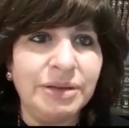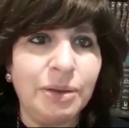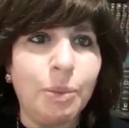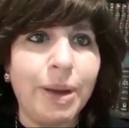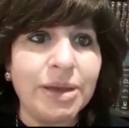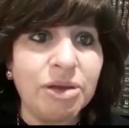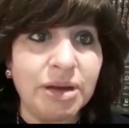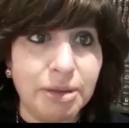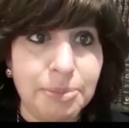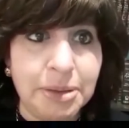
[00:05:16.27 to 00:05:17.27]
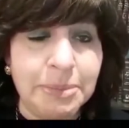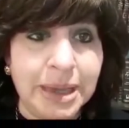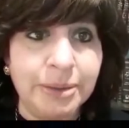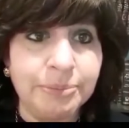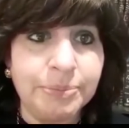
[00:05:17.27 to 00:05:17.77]
why couldn't it be
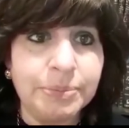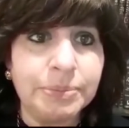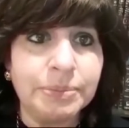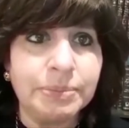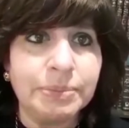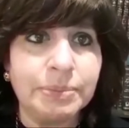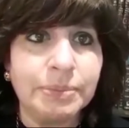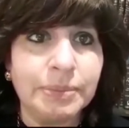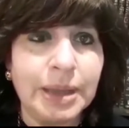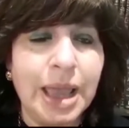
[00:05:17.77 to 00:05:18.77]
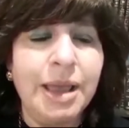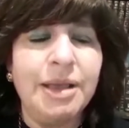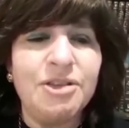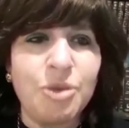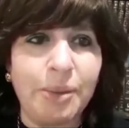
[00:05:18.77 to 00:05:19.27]
me?
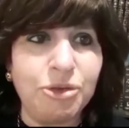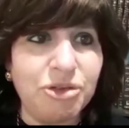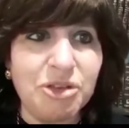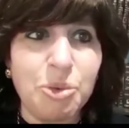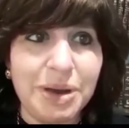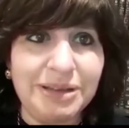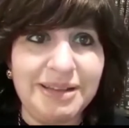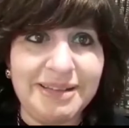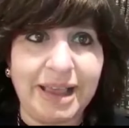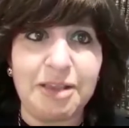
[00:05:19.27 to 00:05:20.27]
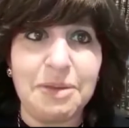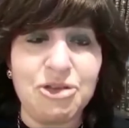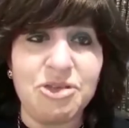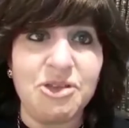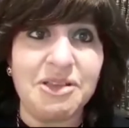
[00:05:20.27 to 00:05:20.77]
So I will just quickly say, as
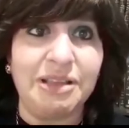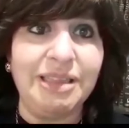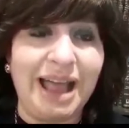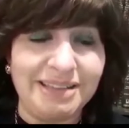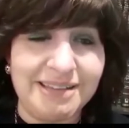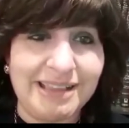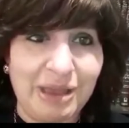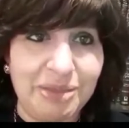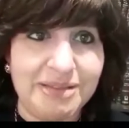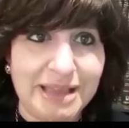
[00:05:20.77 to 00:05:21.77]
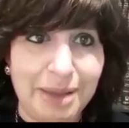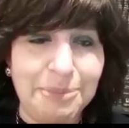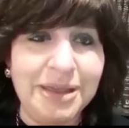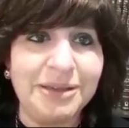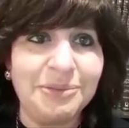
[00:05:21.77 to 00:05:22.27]
much as there's a lot to say on this
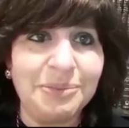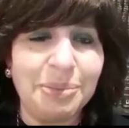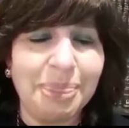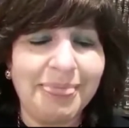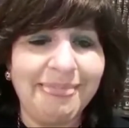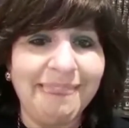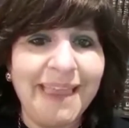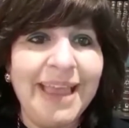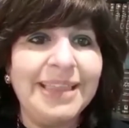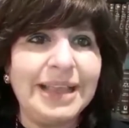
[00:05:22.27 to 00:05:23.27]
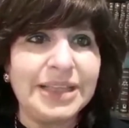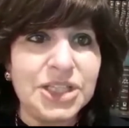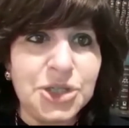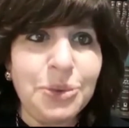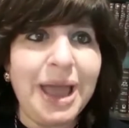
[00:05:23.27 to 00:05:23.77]
topic, that the
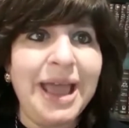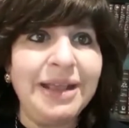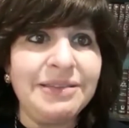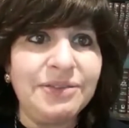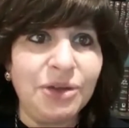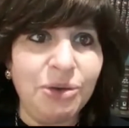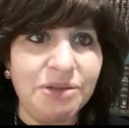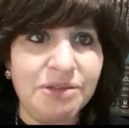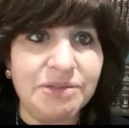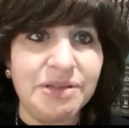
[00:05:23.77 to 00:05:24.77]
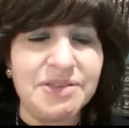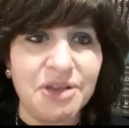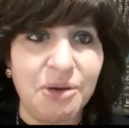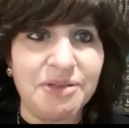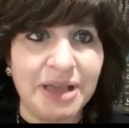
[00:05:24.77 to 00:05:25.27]
two antidotes to
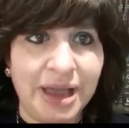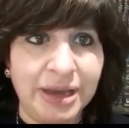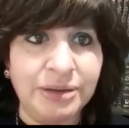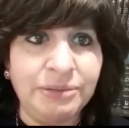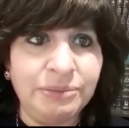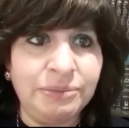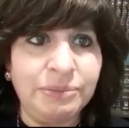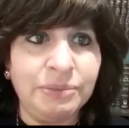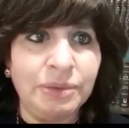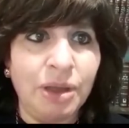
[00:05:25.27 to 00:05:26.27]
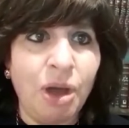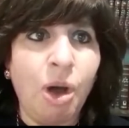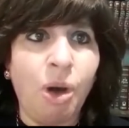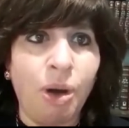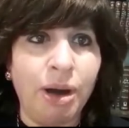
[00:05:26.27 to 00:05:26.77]
Tzaras Ayin
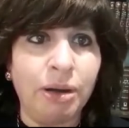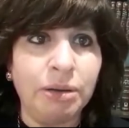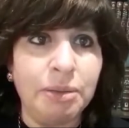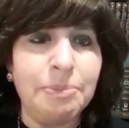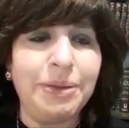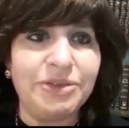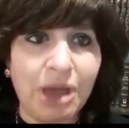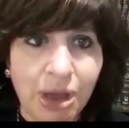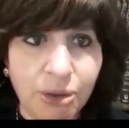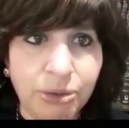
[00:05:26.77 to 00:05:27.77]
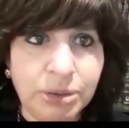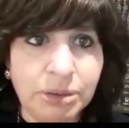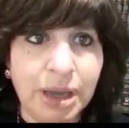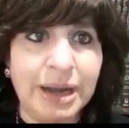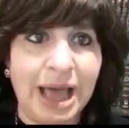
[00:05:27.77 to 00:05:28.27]
are Bitachon
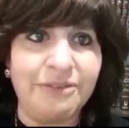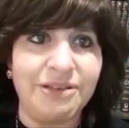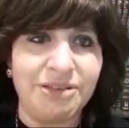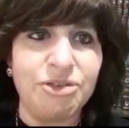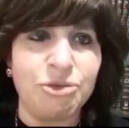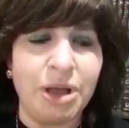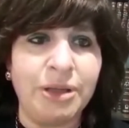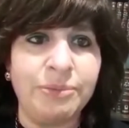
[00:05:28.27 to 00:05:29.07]
and Avas Yisrael.